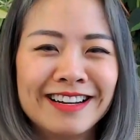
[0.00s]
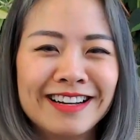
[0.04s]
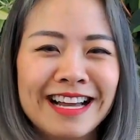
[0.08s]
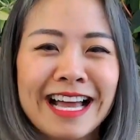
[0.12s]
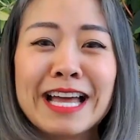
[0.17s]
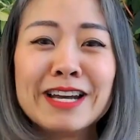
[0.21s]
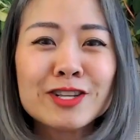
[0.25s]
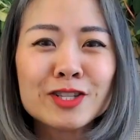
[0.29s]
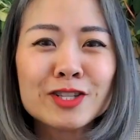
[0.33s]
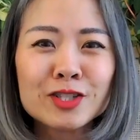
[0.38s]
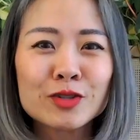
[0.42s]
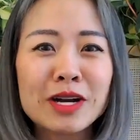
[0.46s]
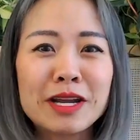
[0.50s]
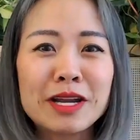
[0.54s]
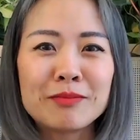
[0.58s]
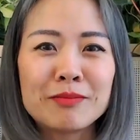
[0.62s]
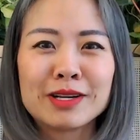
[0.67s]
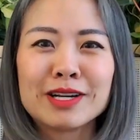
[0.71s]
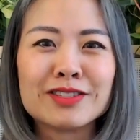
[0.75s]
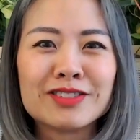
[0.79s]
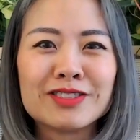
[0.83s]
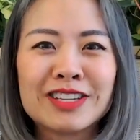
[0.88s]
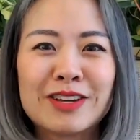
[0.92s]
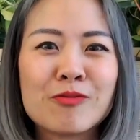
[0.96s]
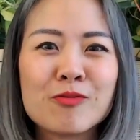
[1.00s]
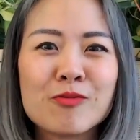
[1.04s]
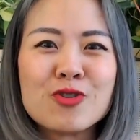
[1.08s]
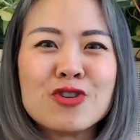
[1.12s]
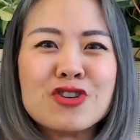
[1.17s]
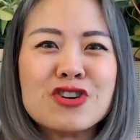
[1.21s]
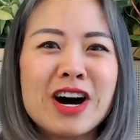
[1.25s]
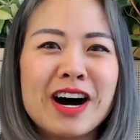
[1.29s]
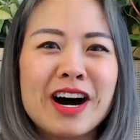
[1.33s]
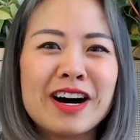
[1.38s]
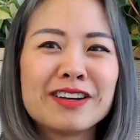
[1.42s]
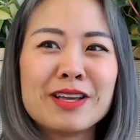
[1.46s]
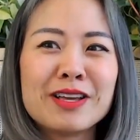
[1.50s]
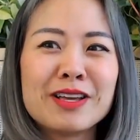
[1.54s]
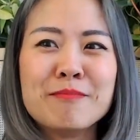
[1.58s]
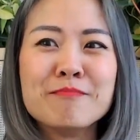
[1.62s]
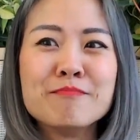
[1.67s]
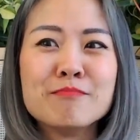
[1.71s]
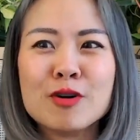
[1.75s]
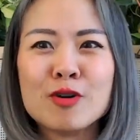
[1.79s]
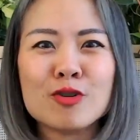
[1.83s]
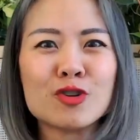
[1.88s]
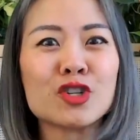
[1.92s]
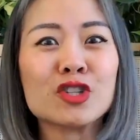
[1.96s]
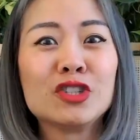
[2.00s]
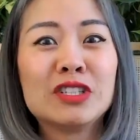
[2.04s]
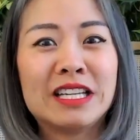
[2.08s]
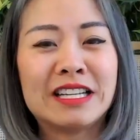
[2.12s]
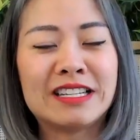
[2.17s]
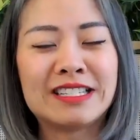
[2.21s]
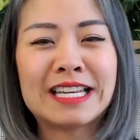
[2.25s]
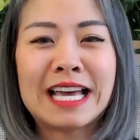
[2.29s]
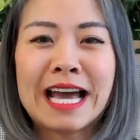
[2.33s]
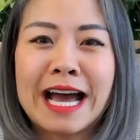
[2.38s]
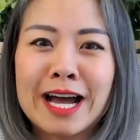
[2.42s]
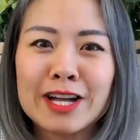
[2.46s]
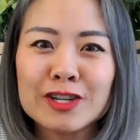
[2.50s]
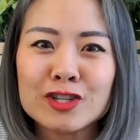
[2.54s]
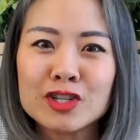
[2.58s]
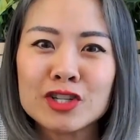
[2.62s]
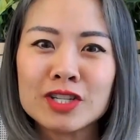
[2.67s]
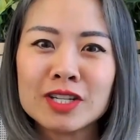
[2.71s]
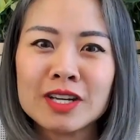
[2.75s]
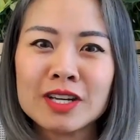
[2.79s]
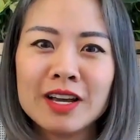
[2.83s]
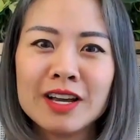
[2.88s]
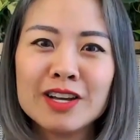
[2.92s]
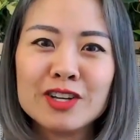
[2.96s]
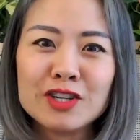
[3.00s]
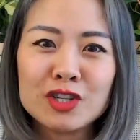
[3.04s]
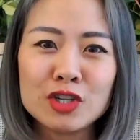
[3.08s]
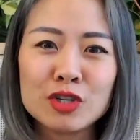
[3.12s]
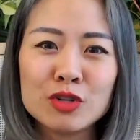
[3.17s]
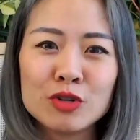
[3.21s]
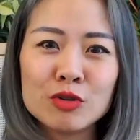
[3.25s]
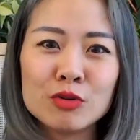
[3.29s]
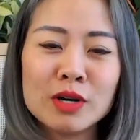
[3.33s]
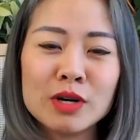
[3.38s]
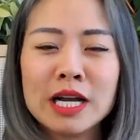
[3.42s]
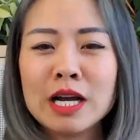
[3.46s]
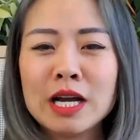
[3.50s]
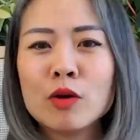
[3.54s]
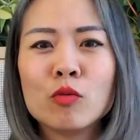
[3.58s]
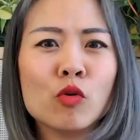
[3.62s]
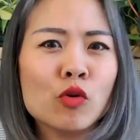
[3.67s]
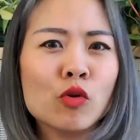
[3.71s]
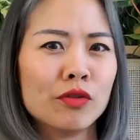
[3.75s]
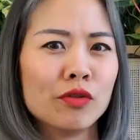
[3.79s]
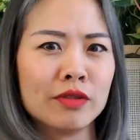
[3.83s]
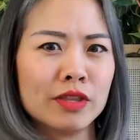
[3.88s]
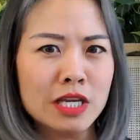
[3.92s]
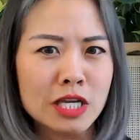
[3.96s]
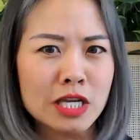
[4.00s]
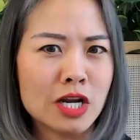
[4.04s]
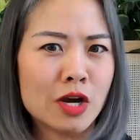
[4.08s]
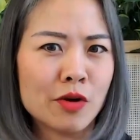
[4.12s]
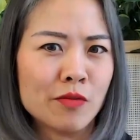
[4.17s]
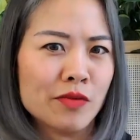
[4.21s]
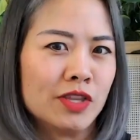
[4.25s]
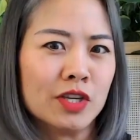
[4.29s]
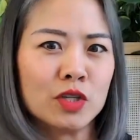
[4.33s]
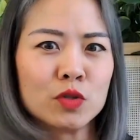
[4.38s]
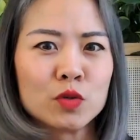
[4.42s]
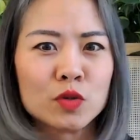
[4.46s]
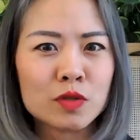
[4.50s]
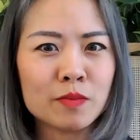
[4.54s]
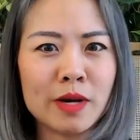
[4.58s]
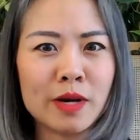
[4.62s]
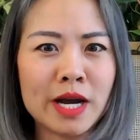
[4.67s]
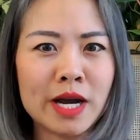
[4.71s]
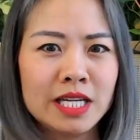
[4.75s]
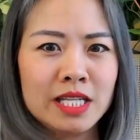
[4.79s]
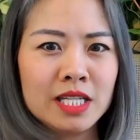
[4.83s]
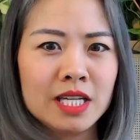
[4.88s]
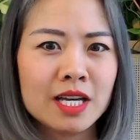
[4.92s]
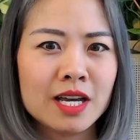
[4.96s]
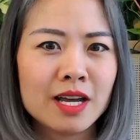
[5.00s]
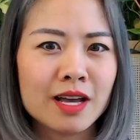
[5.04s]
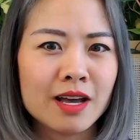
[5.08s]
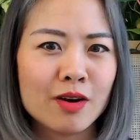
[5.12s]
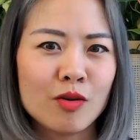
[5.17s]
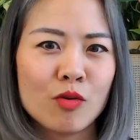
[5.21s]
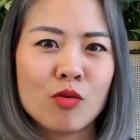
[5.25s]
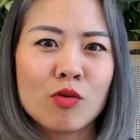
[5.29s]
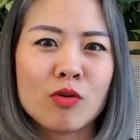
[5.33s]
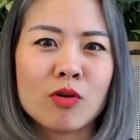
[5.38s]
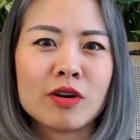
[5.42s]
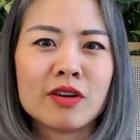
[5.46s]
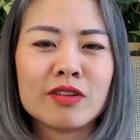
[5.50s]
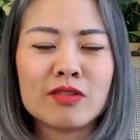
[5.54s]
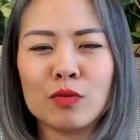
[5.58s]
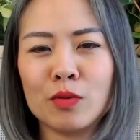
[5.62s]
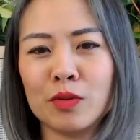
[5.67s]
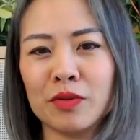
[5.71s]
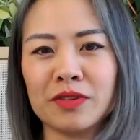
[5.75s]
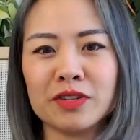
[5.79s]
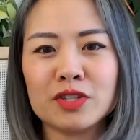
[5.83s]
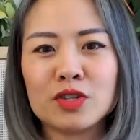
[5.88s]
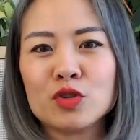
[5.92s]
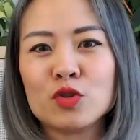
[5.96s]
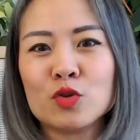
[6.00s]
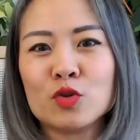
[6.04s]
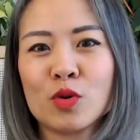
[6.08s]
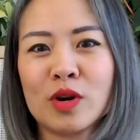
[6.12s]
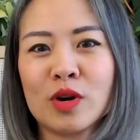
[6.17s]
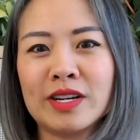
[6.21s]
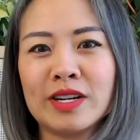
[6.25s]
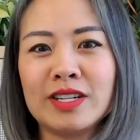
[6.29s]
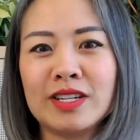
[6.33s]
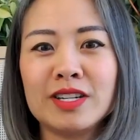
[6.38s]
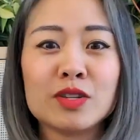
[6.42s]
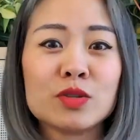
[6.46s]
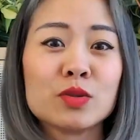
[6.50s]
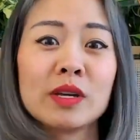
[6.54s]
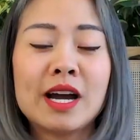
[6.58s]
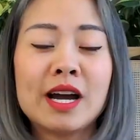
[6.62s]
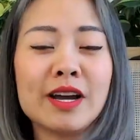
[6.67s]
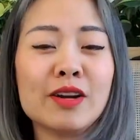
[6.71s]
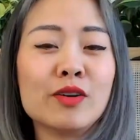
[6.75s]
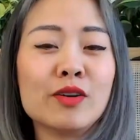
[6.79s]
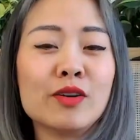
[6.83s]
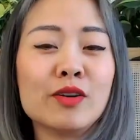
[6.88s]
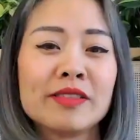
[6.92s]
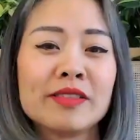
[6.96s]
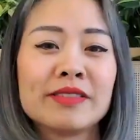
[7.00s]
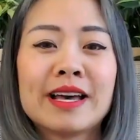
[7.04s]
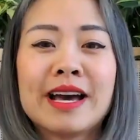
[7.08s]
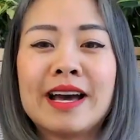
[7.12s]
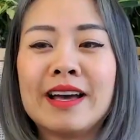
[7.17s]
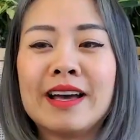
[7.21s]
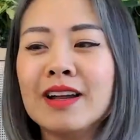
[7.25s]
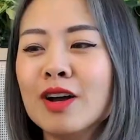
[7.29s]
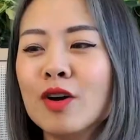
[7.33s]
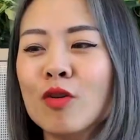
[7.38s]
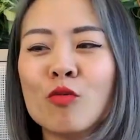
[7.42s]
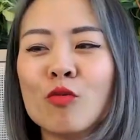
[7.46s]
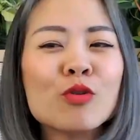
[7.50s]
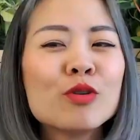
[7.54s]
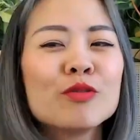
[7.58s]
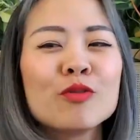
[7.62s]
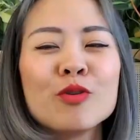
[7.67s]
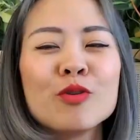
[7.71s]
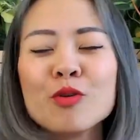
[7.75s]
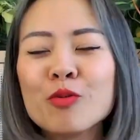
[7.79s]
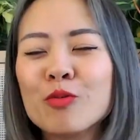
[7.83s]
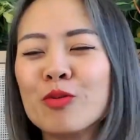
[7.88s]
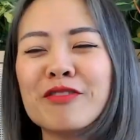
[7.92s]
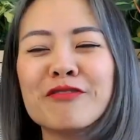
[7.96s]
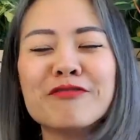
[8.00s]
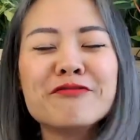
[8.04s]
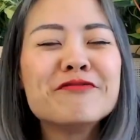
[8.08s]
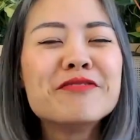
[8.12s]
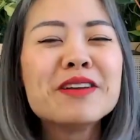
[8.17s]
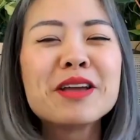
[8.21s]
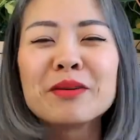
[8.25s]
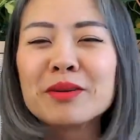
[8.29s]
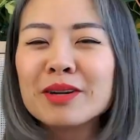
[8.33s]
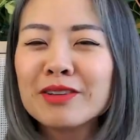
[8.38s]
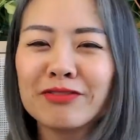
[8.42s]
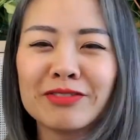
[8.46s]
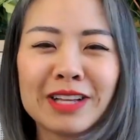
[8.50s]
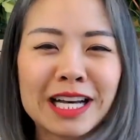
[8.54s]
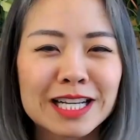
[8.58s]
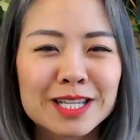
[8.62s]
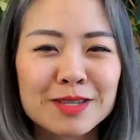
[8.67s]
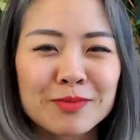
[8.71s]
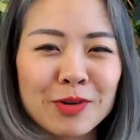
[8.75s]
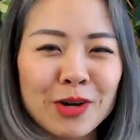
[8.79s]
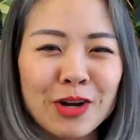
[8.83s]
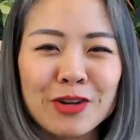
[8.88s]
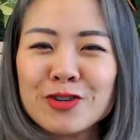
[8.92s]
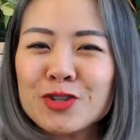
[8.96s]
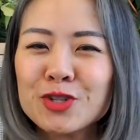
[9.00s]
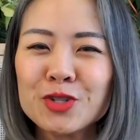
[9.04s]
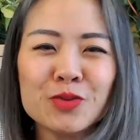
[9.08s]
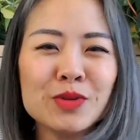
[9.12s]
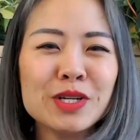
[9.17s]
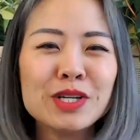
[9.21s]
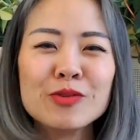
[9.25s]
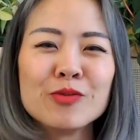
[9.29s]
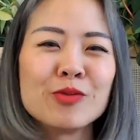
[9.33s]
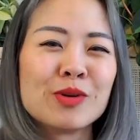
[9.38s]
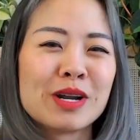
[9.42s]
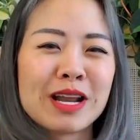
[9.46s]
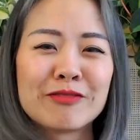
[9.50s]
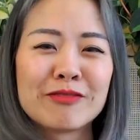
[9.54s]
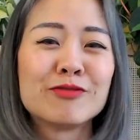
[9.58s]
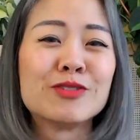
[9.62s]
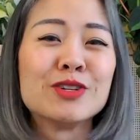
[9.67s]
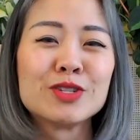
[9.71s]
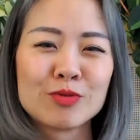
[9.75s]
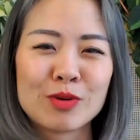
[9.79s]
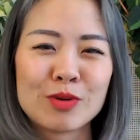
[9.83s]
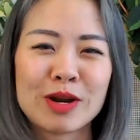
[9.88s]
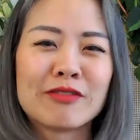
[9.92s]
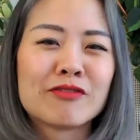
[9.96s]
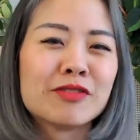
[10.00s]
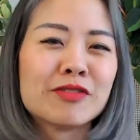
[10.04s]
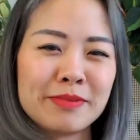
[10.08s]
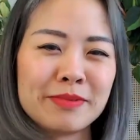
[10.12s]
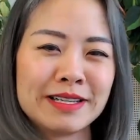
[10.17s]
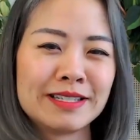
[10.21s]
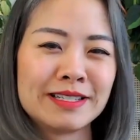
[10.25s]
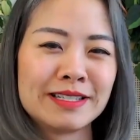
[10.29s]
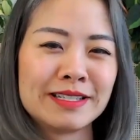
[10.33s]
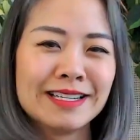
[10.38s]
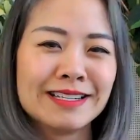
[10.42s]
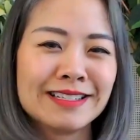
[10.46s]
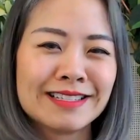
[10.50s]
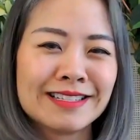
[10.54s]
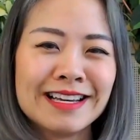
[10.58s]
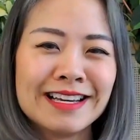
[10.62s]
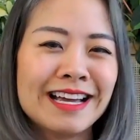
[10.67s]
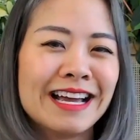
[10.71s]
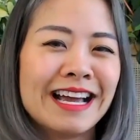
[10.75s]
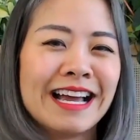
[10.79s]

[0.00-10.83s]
And it's great because we're not emotionally attached to, well, this was my idea, or well, this is your idea, so I don't want that. We're very flexible on doing whatever is right for the business.